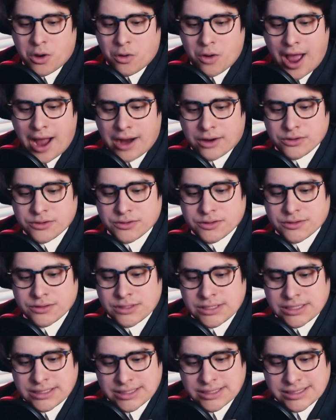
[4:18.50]

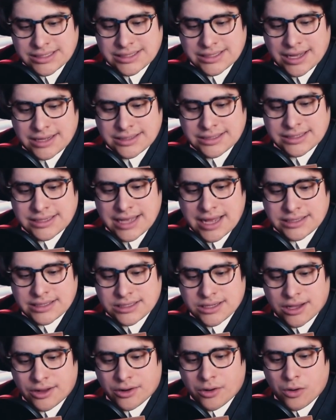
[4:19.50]
crackles, the sun
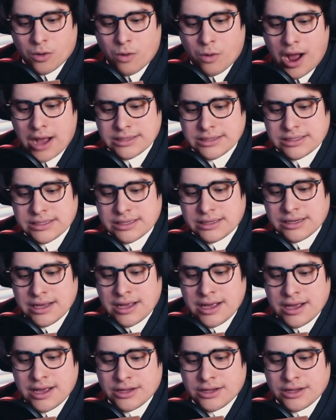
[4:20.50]
sets on the horizon.